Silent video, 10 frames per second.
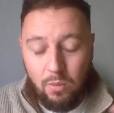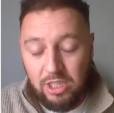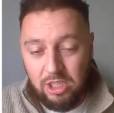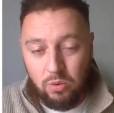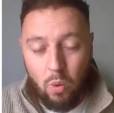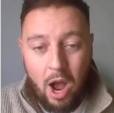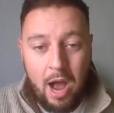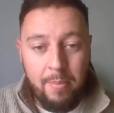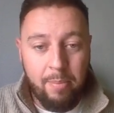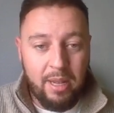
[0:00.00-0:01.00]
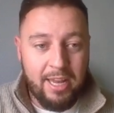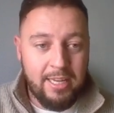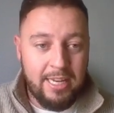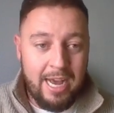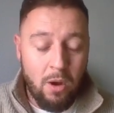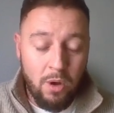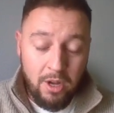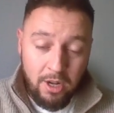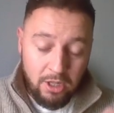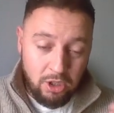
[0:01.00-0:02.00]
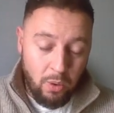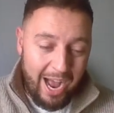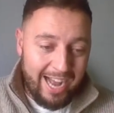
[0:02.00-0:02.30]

which is what I'm applying now to